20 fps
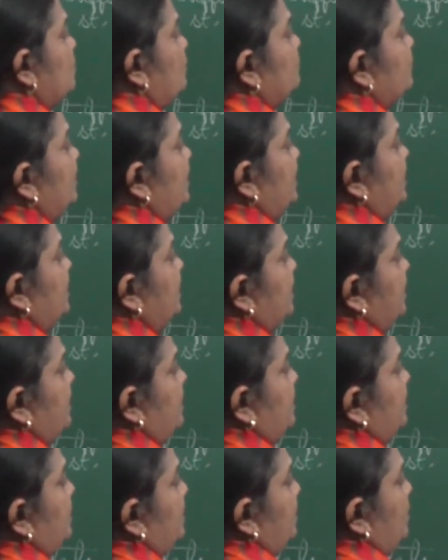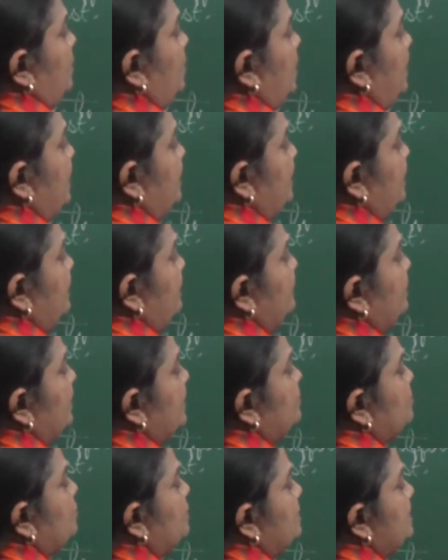over here and
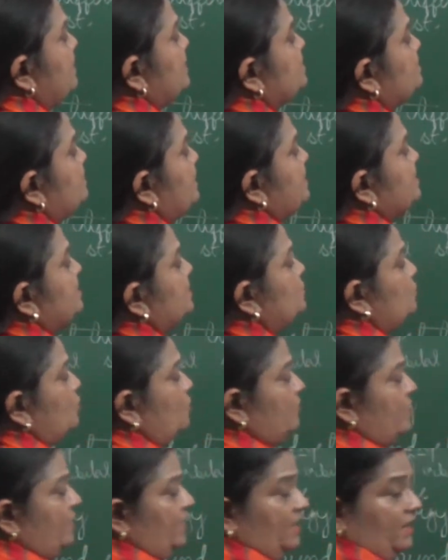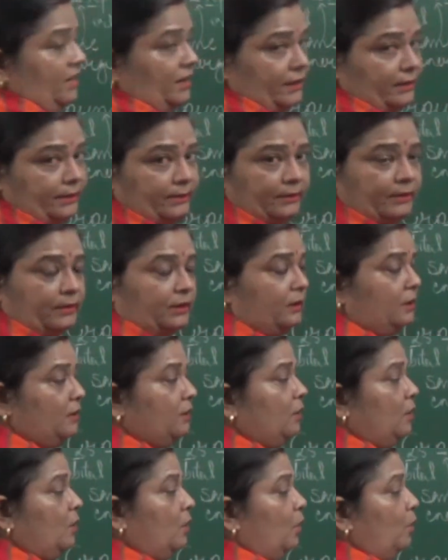electron is present over here,
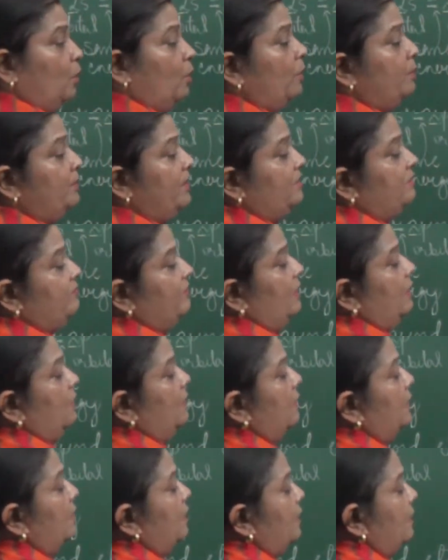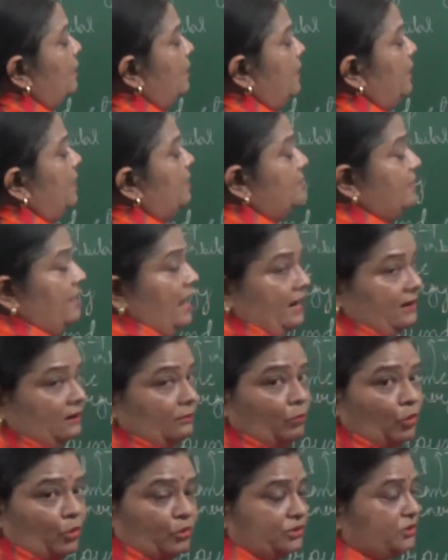whom it will attract
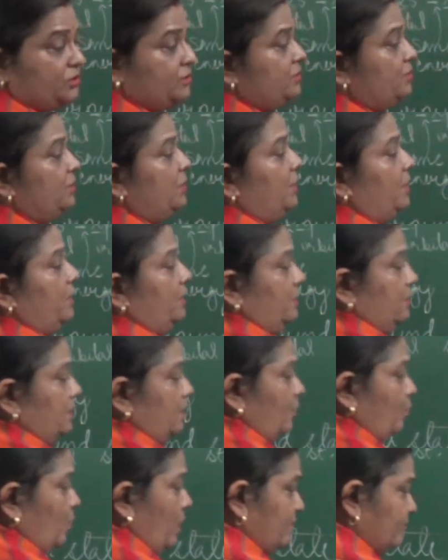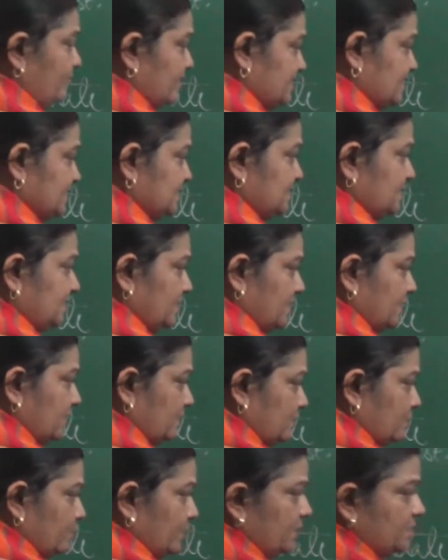most? The one which is nearer
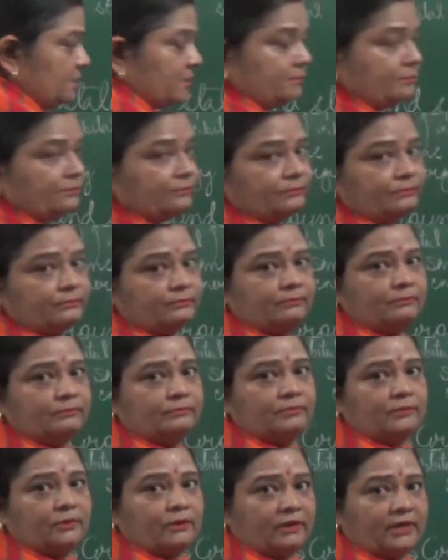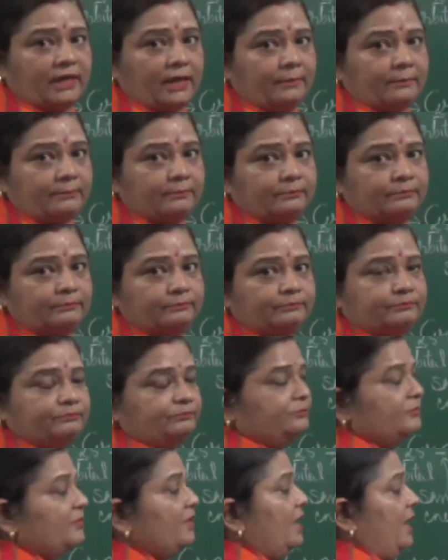to it, okay.
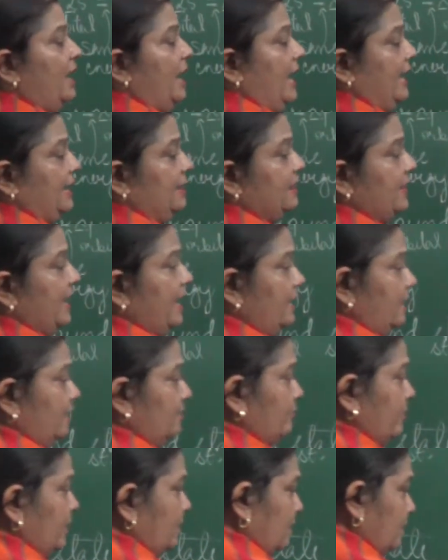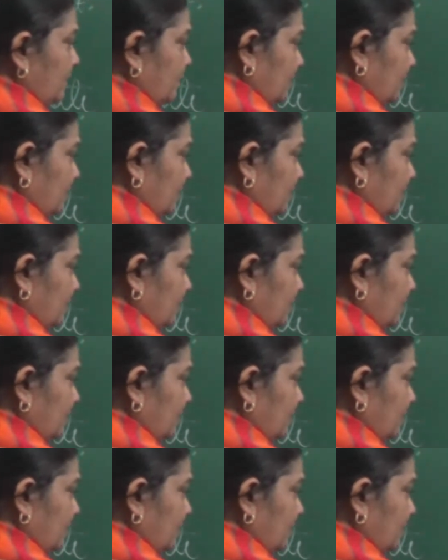And then it will